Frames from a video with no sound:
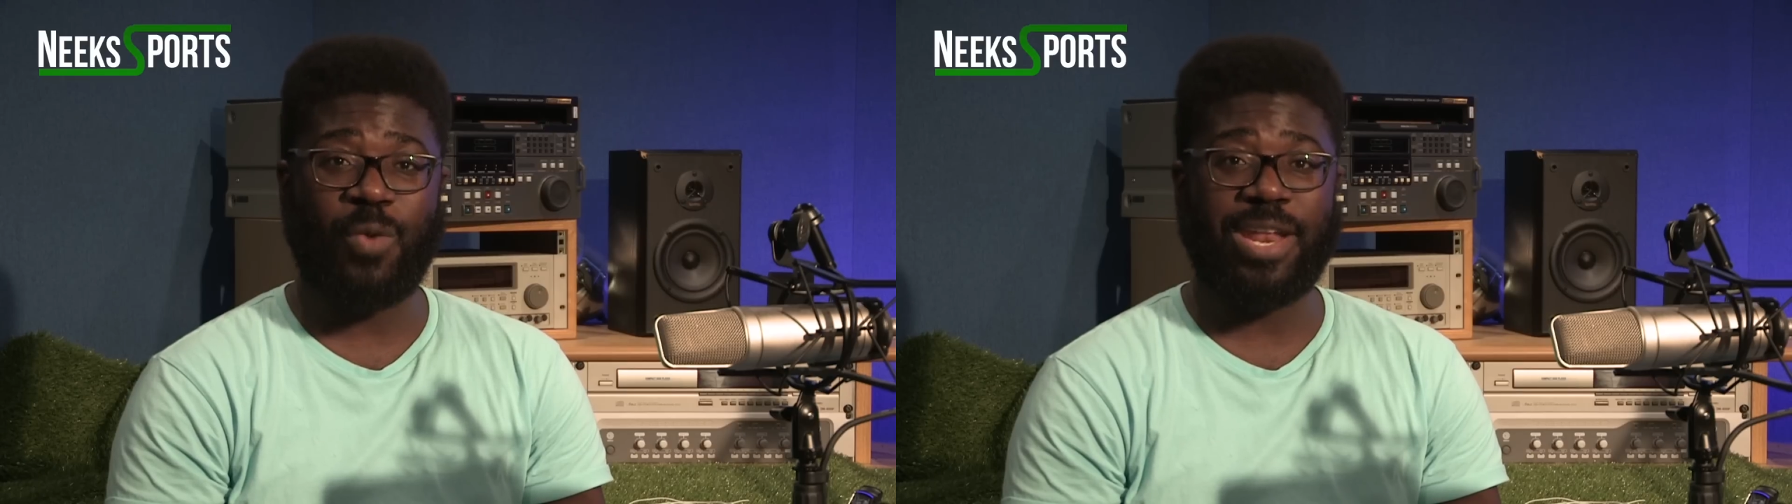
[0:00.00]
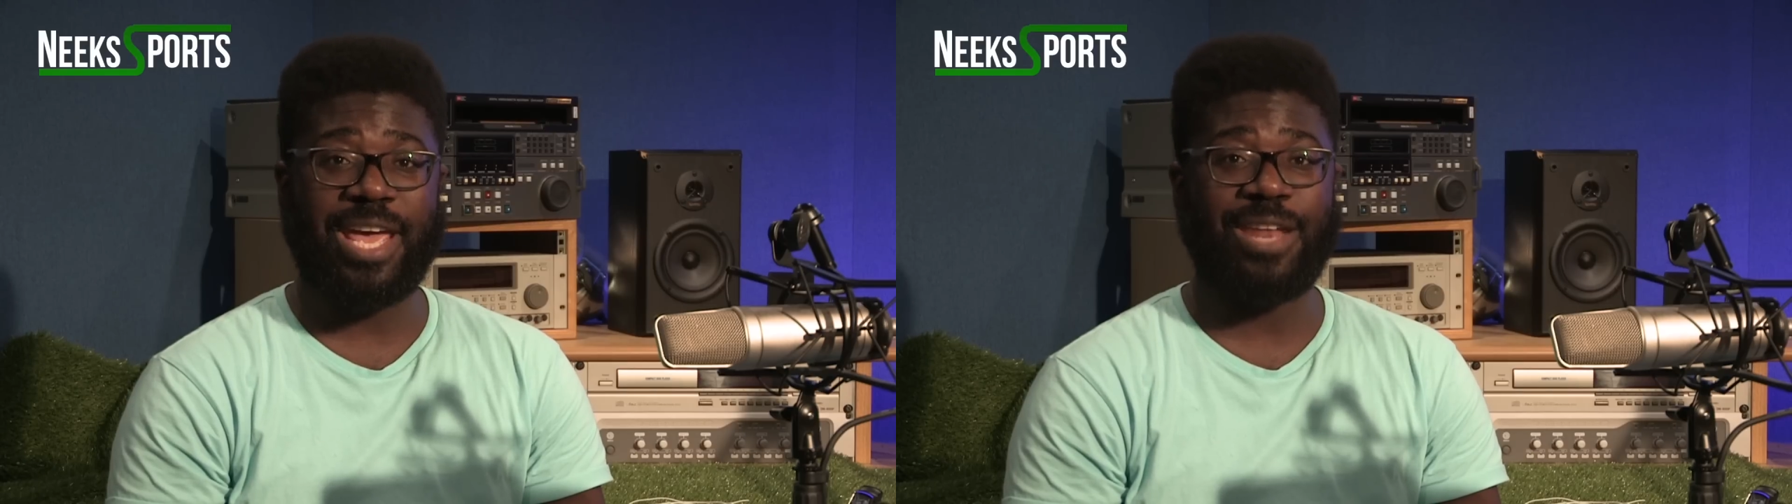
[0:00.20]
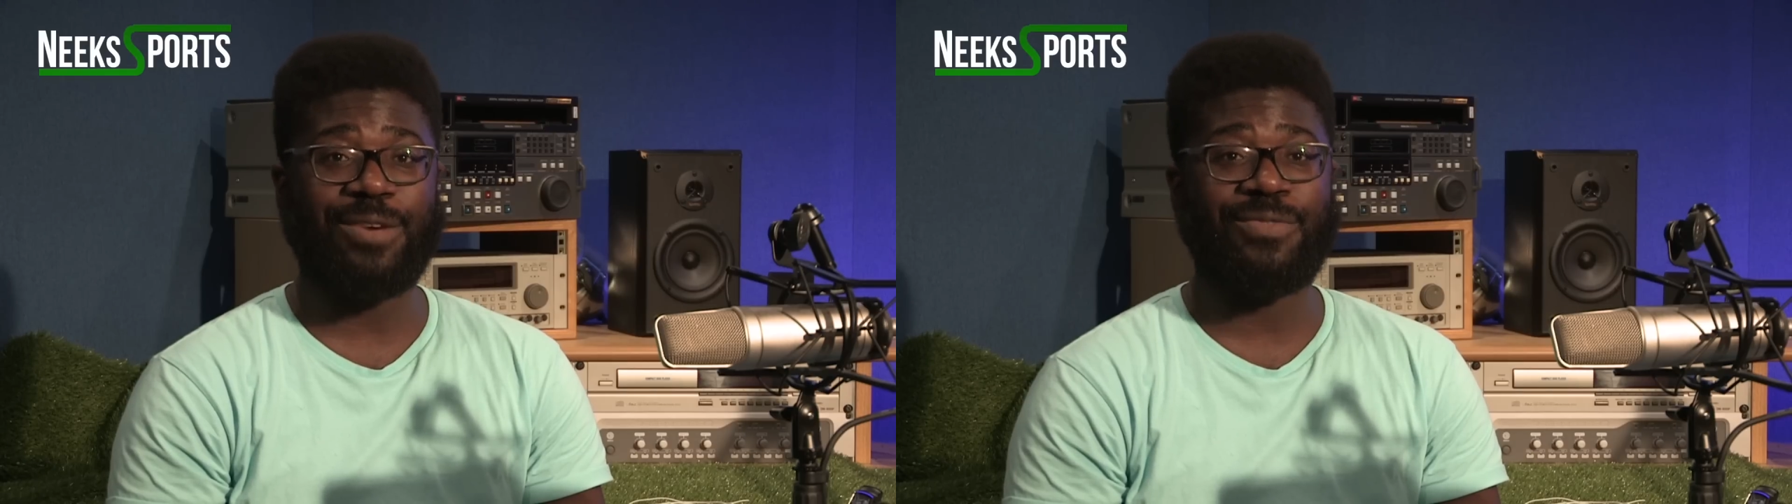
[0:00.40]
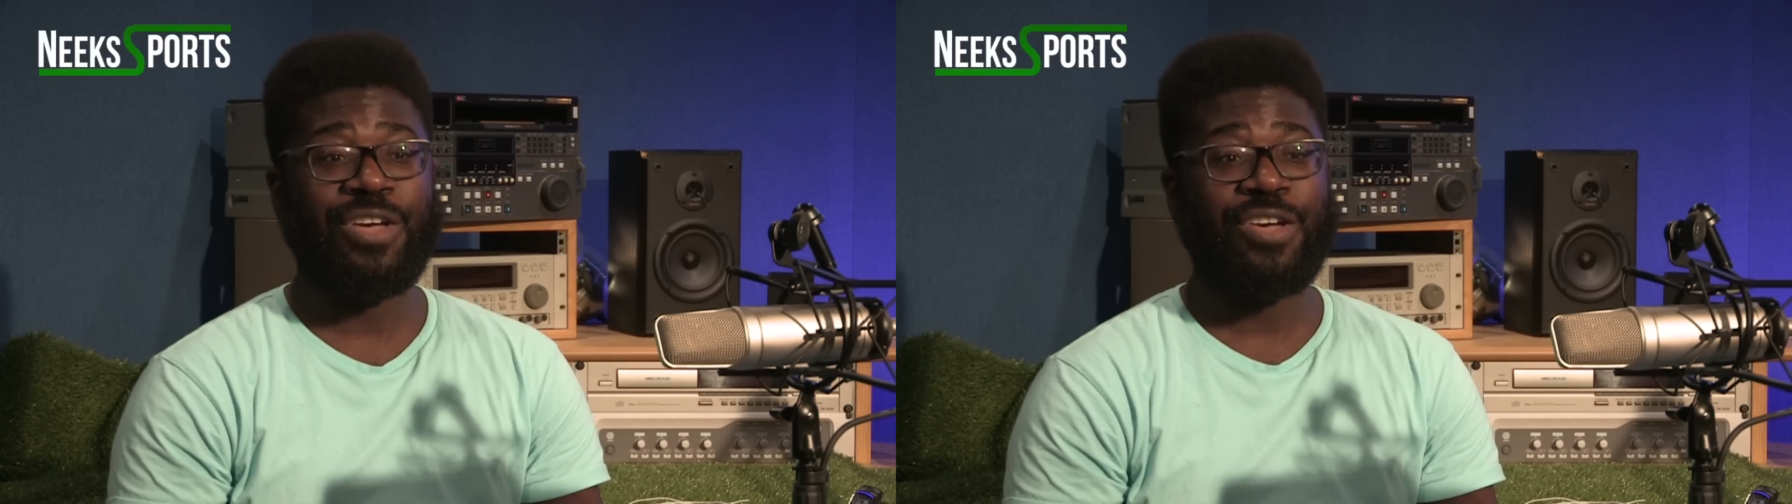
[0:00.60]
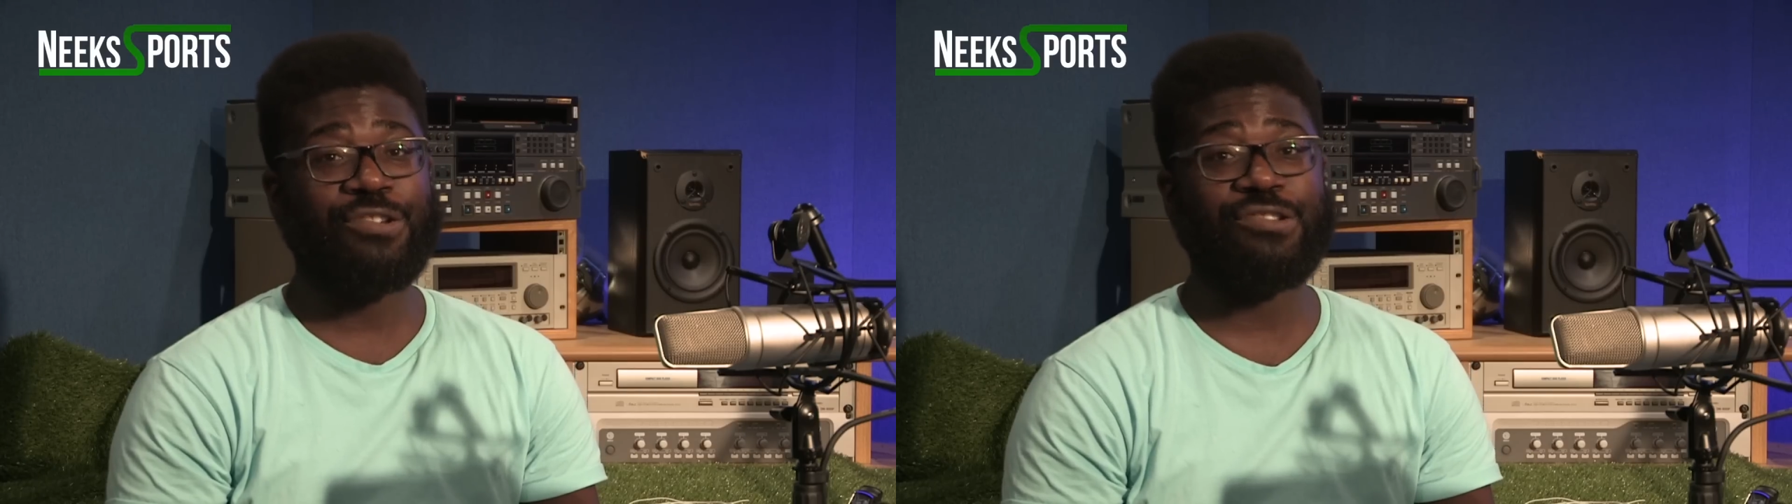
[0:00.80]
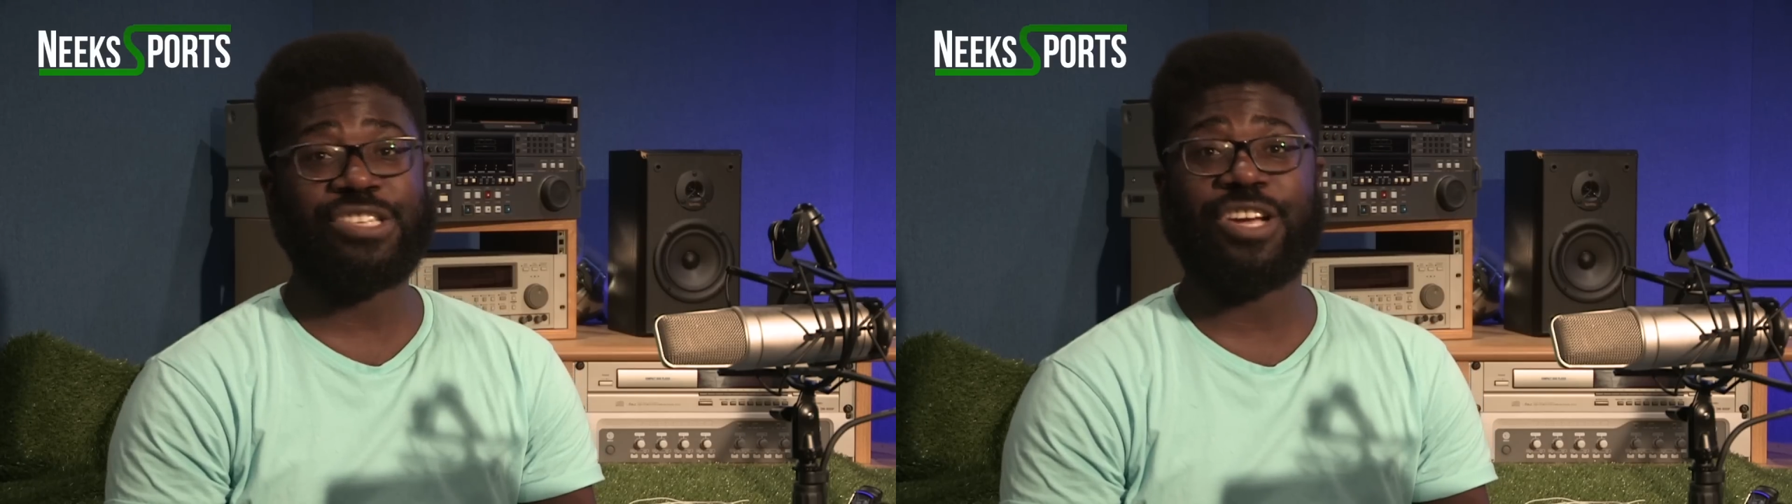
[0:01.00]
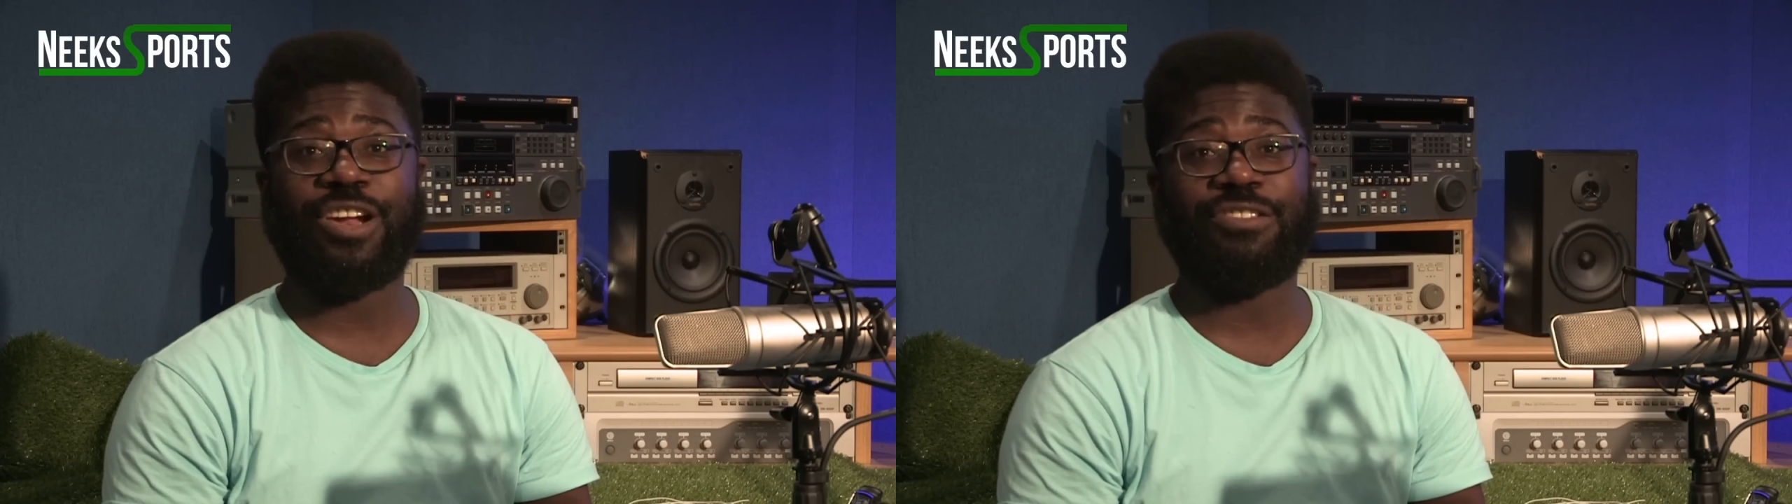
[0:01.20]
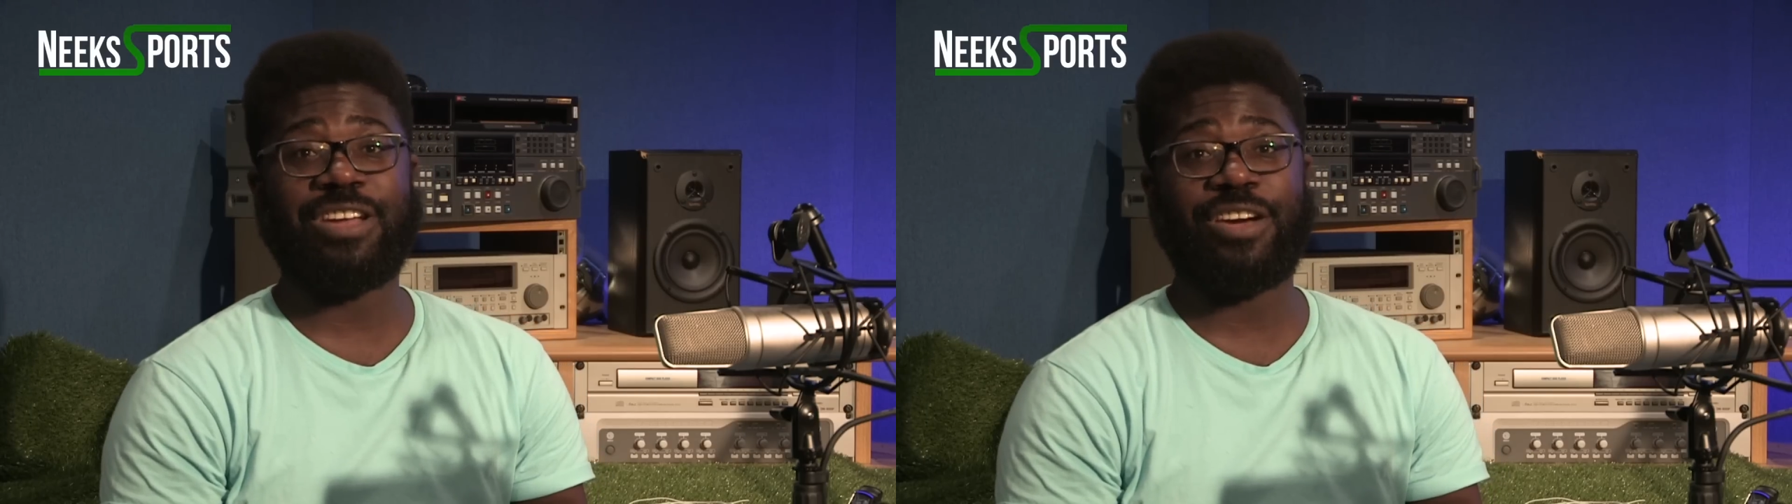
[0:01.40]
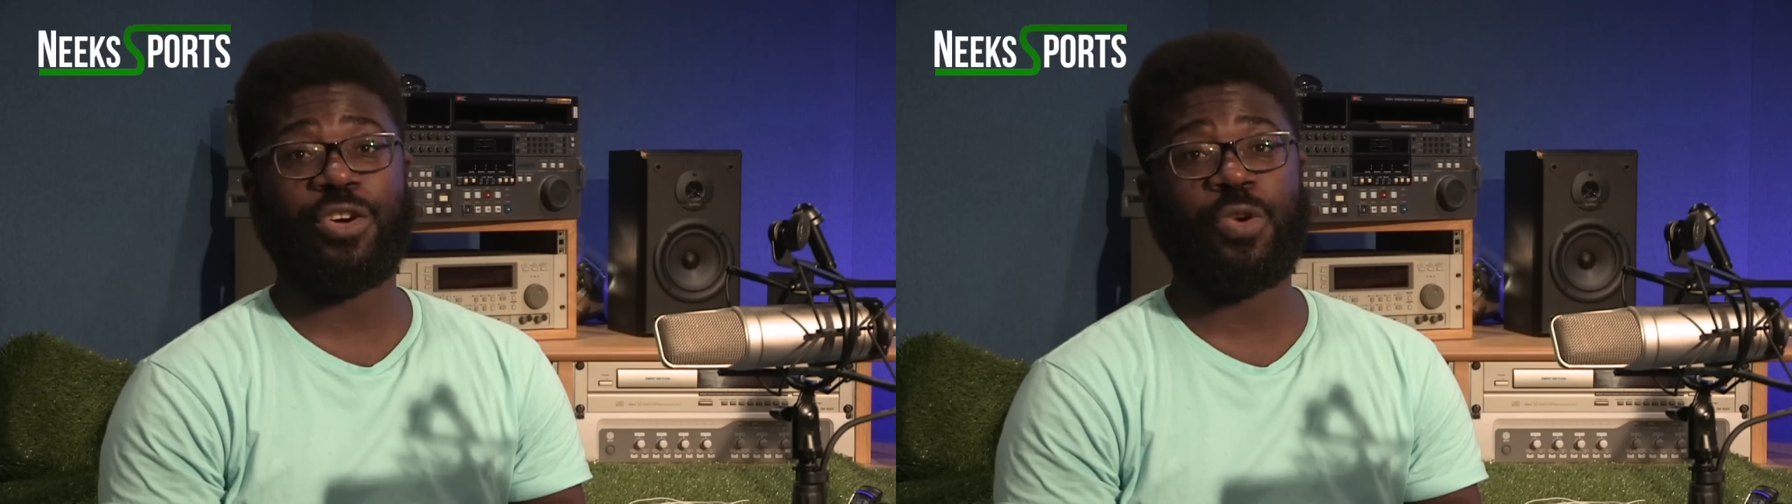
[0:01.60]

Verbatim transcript: One ahead of Cristiano Ronaldo,